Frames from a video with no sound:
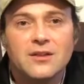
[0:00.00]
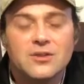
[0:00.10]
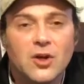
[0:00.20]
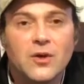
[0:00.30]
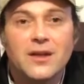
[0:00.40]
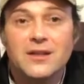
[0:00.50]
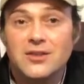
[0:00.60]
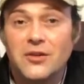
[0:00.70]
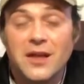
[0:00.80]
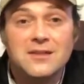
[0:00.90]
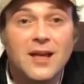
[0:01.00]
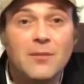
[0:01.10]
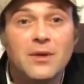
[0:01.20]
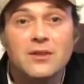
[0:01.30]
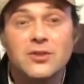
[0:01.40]
So, until next
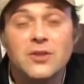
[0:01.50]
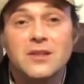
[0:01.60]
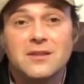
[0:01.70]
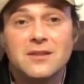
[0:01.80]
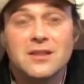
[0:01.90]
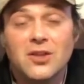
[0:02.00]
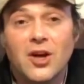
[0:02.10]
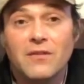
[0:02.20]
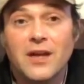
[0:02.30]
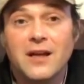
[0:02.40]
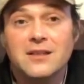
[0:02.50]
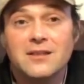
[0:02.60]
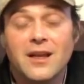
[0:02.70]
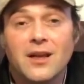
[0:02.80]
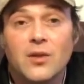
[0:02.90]
time, tune in to Disc Golf and
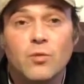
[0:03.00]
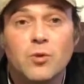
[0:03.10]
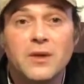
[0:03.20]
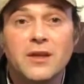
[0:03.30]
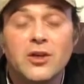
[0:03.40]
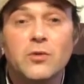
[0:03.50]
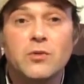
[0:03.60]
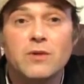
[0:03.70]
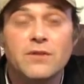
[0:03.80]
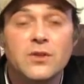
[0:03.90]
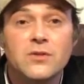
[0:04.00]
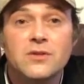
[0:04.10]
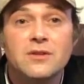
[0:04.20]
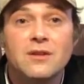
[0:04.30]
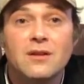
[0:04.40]
Honest Take. We'll be here with
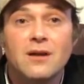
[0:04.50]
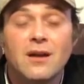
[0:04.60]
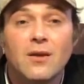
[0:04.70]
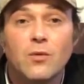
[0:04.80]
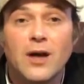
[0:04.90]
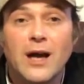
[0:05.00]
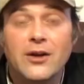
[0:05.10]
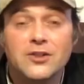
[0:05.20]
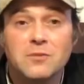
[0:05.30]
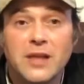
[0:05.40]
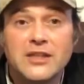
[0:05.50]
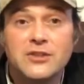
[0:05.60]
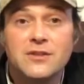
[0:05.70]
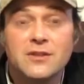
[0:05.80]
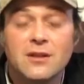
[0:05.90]
reviews, we'll honor some
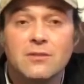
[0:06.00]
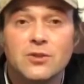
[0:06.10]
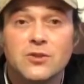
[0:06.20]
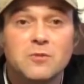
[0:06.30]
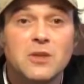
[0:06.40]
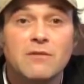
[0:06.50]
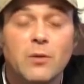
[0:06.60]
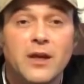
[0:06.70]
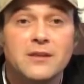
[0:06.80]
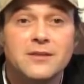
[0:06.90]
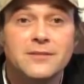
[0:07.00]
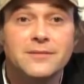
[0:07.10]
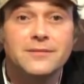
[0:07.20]
legends, we'll do some giveaways.